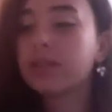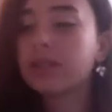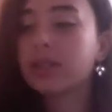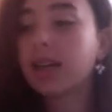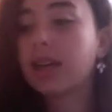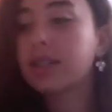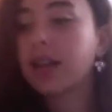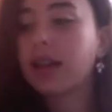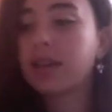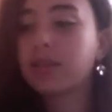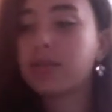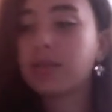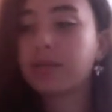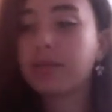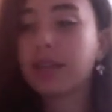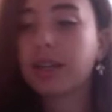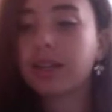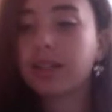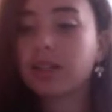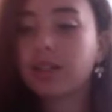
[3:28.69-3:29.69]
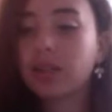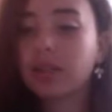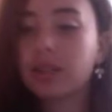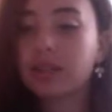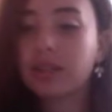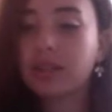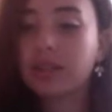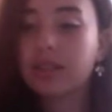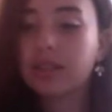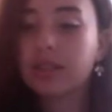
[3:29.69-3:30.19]
aside from like
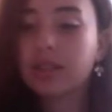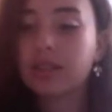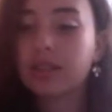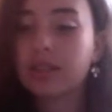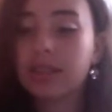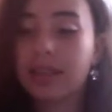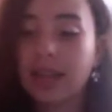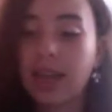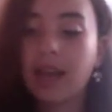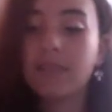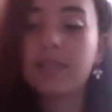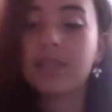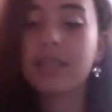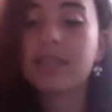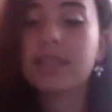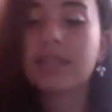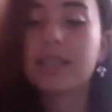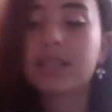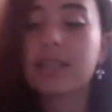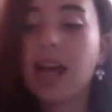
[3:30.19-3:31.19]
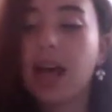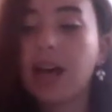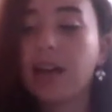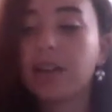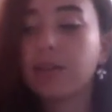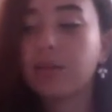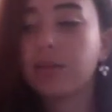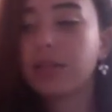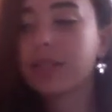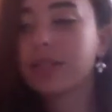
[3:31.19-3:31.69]
just the evidence, uh,
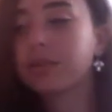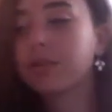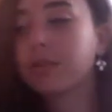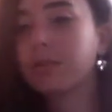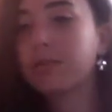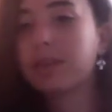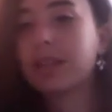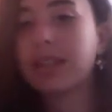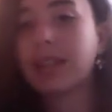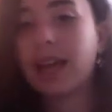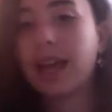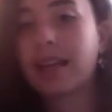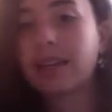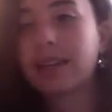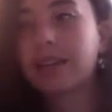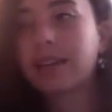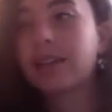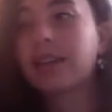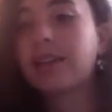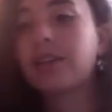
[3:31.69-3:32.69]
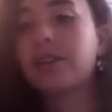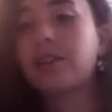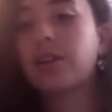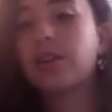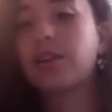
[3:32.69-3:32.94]
the reason would be that you